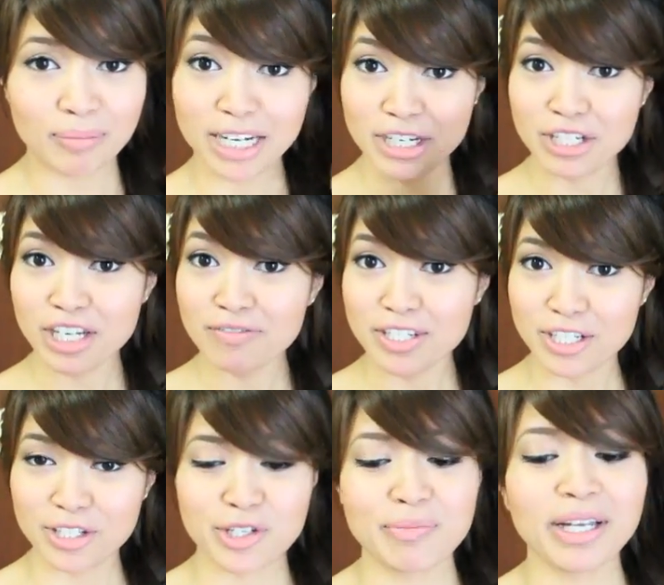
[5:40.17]
But I achieved it
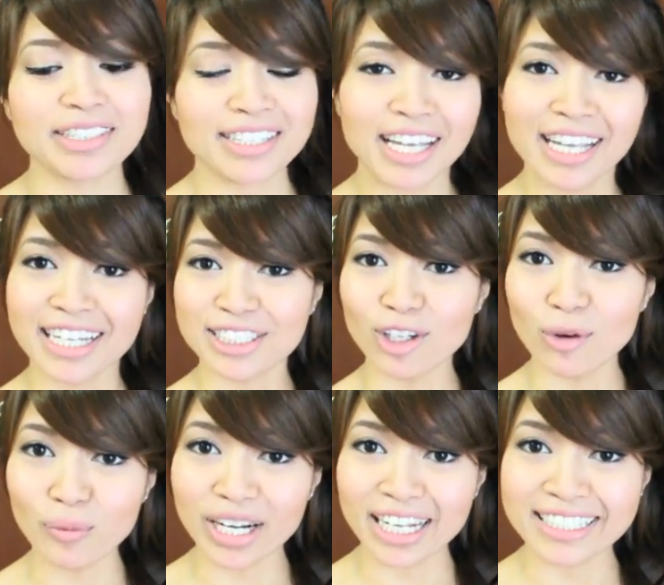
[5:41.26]
in 2 months, and so
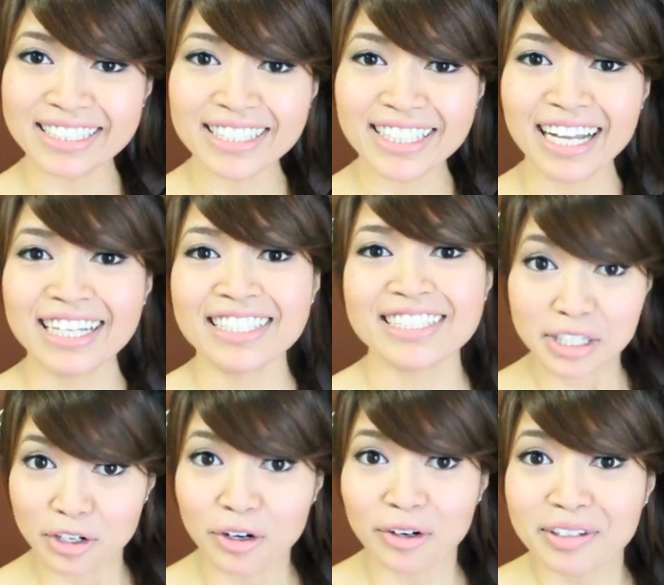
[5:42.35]
when I did that,
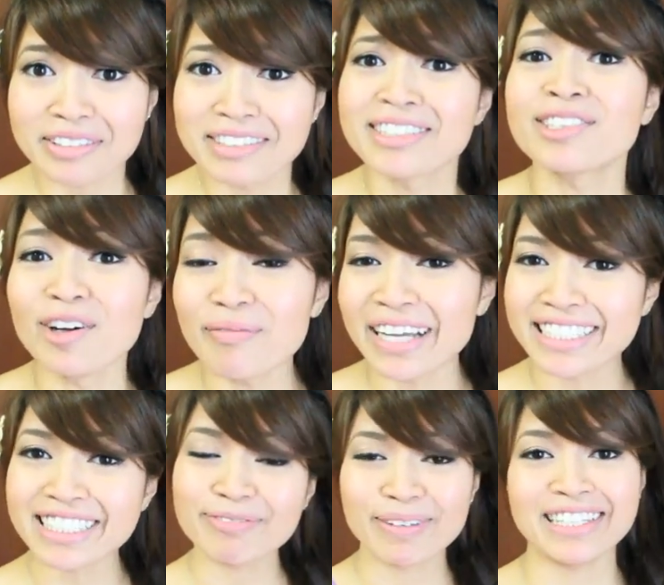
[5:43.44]
it hurt so
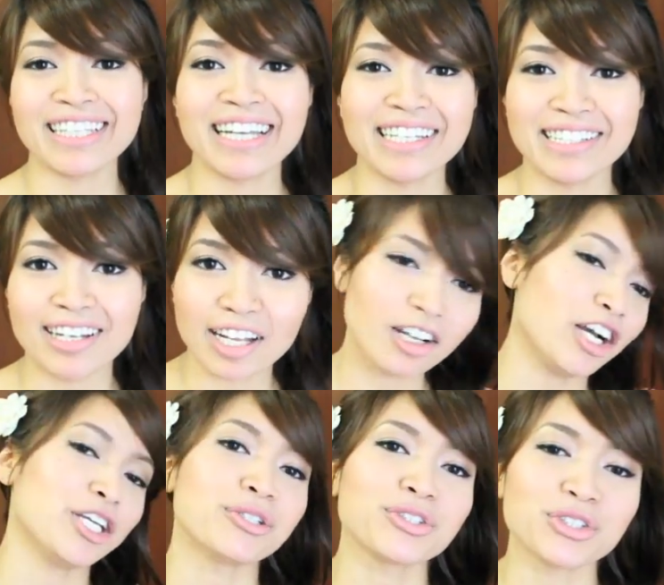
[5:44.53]
much, but then I
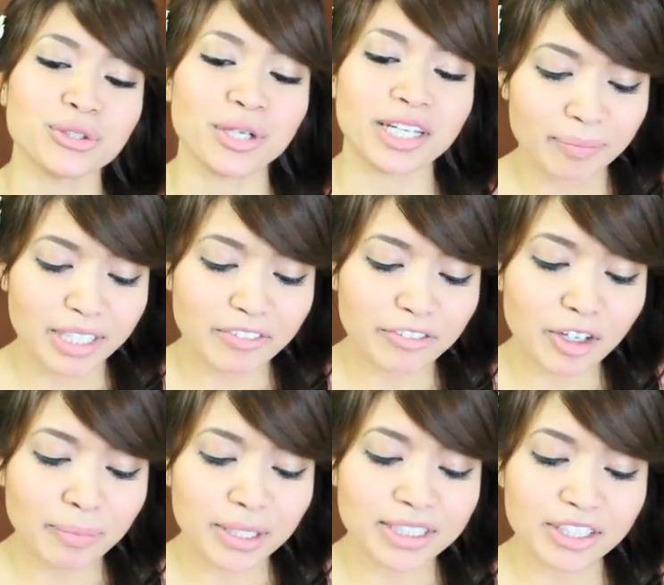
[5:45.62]
got used to it. But if you're
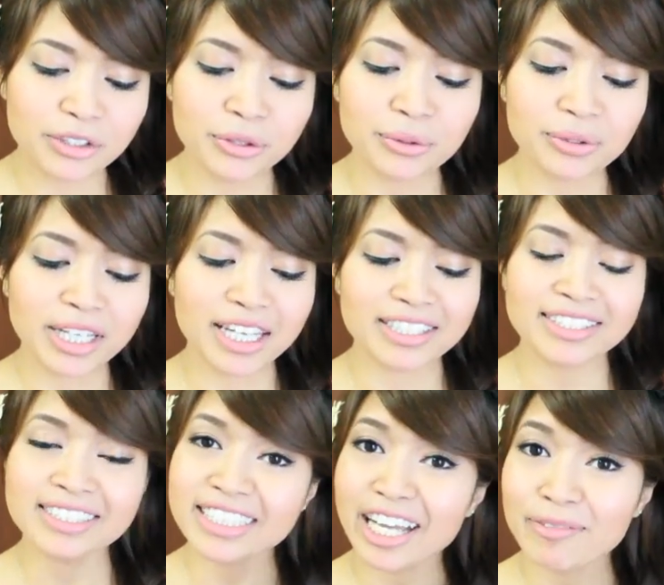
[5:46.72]
a person who can
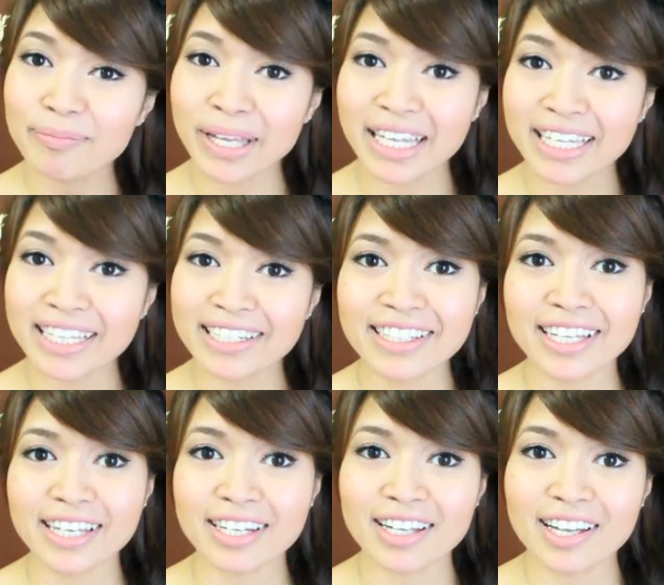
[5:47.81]
stand pain,
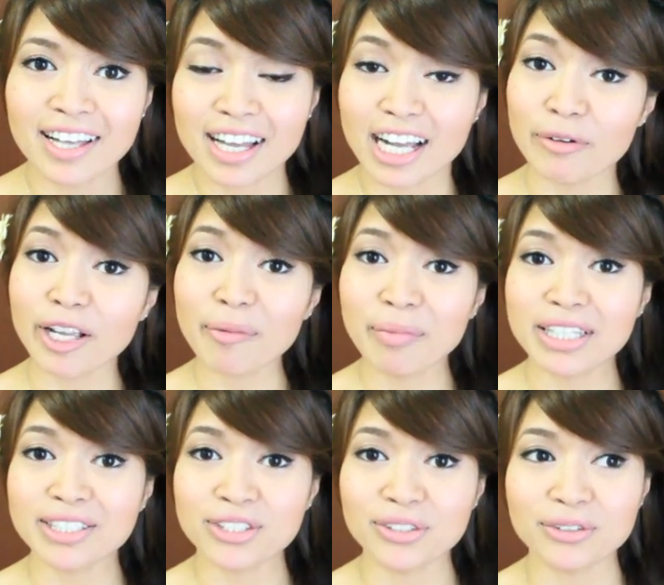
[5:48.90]
then I recommend
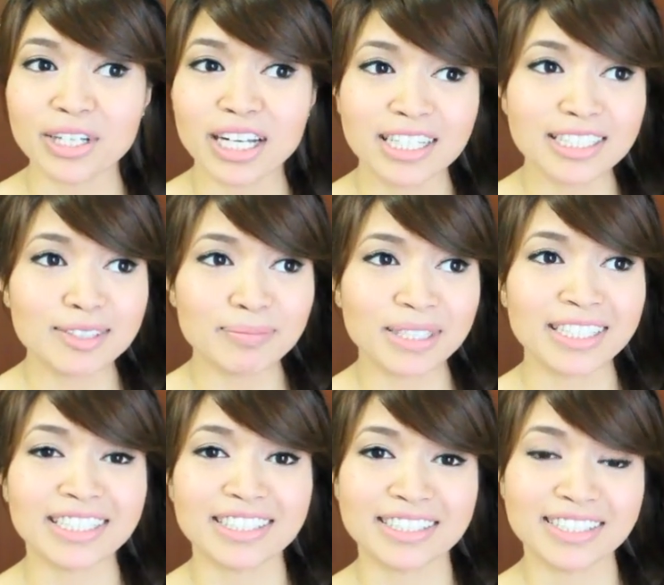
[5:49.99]
this to you guys
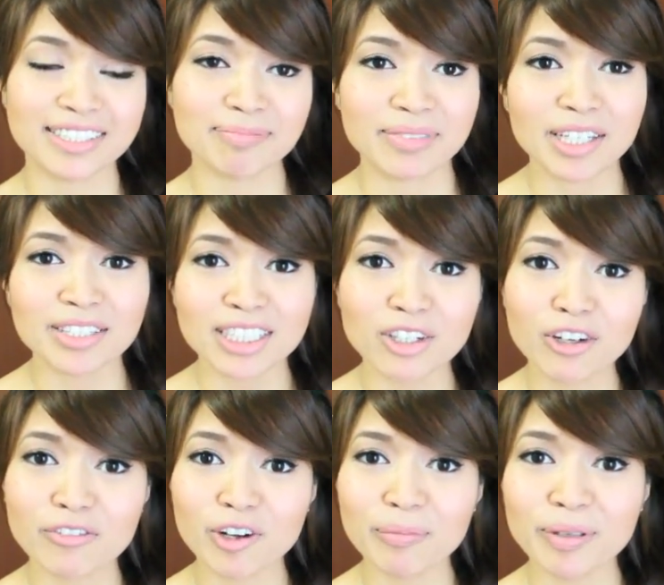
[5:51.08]
because it does hurt
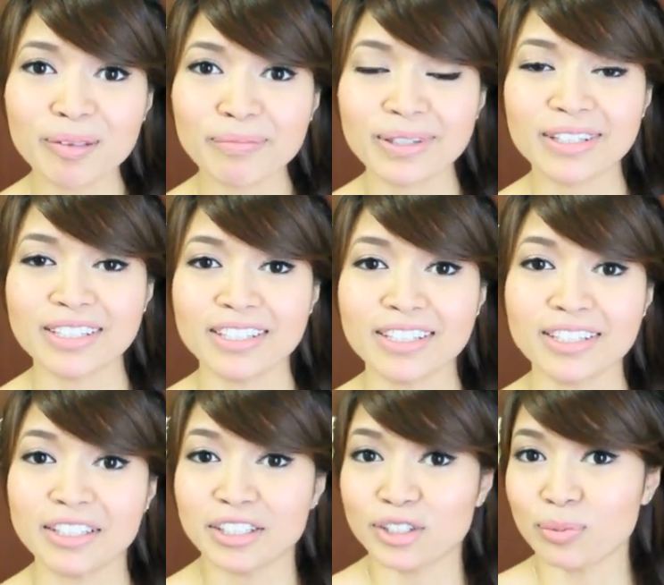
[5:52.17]
for a bit, but then
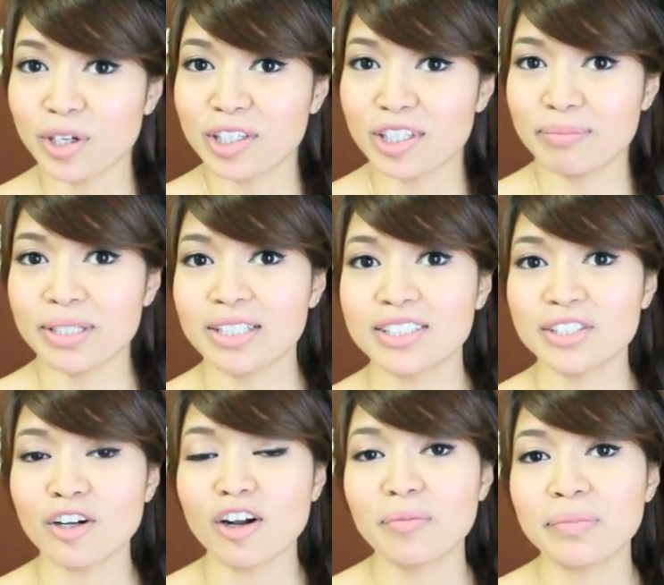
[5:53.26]
it's worth it because
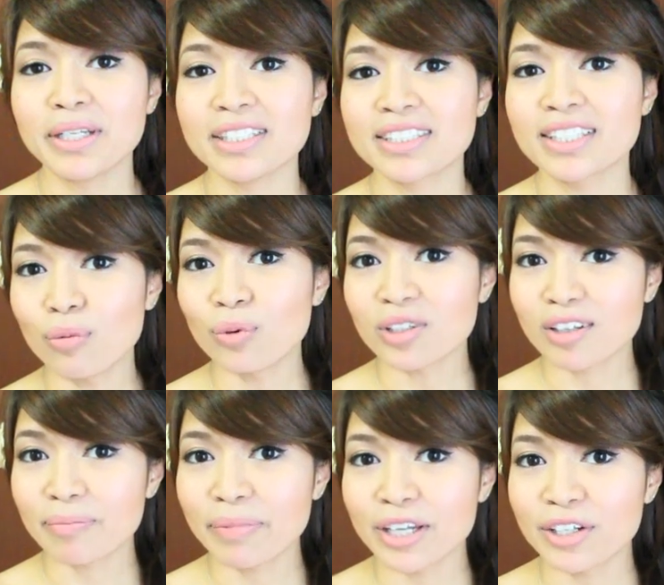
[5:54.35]
your armpits will
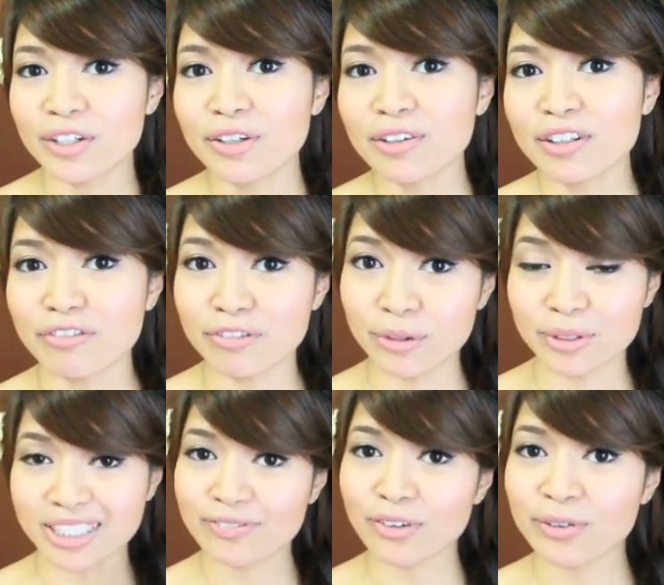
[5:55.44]
look better if you
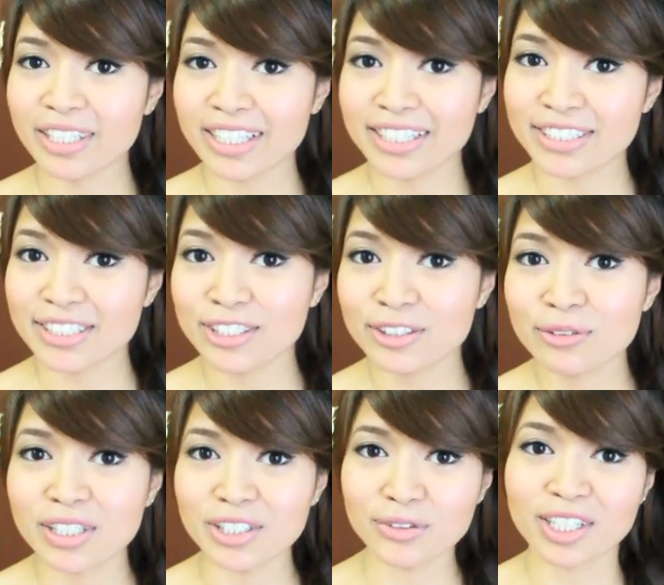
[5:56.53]
exfoliate too
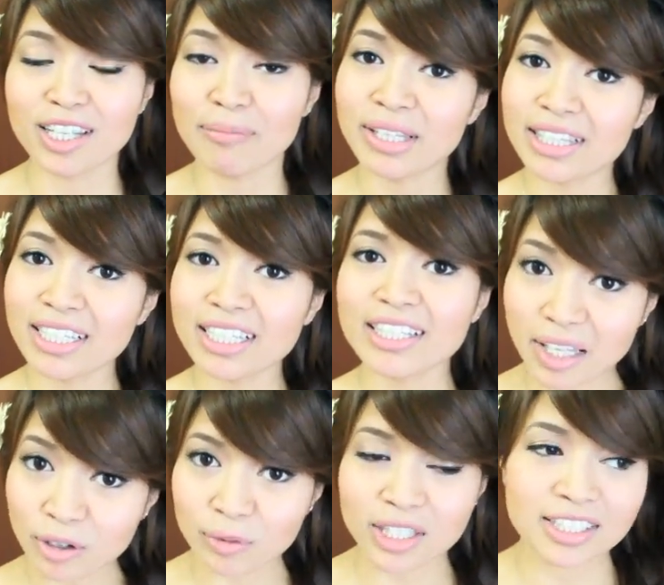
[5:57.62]
and do the lemon thing.
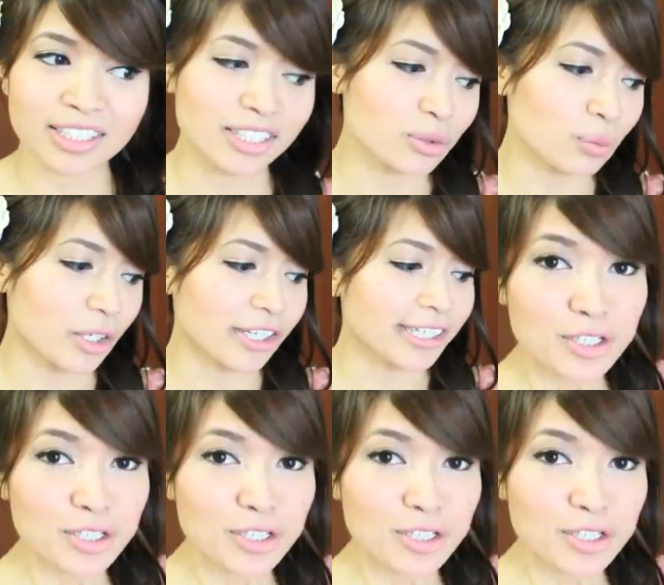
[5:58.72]
It really does work.